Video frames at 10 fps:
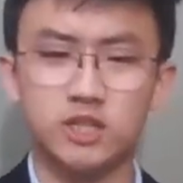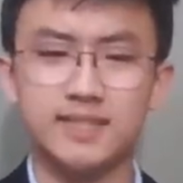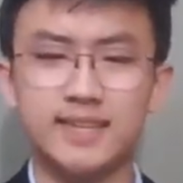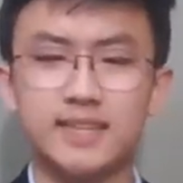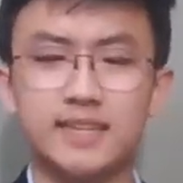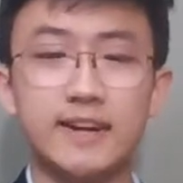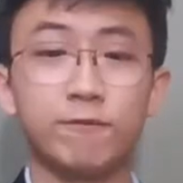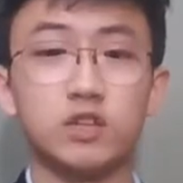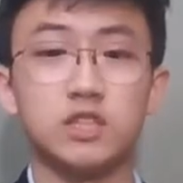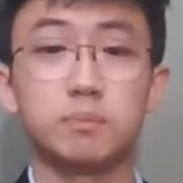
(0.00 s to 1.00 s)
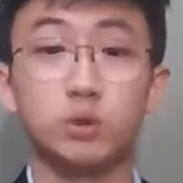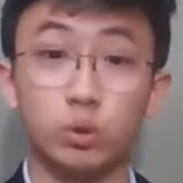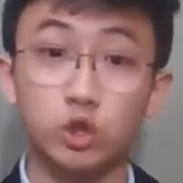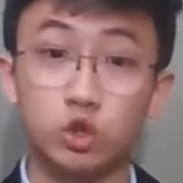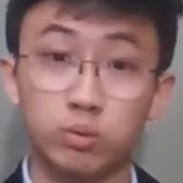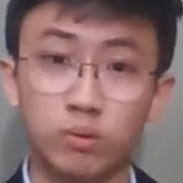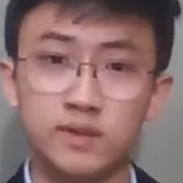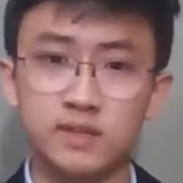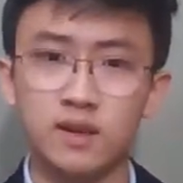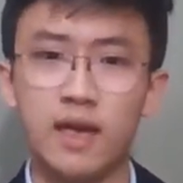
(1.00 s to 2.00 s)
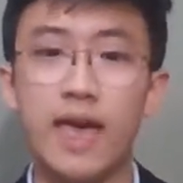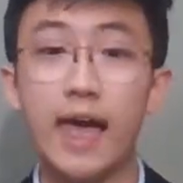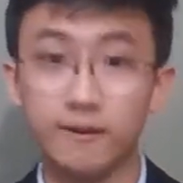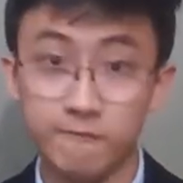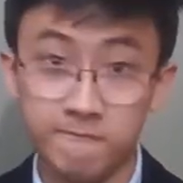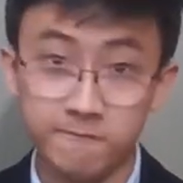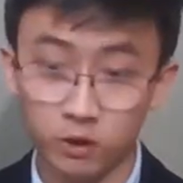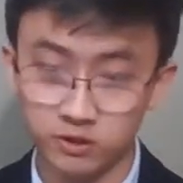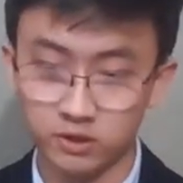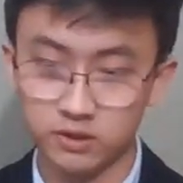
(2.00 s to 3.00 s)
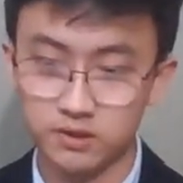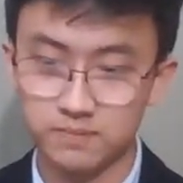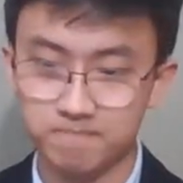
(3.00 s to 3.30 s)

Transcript: to see the difference between truths and falsehoods.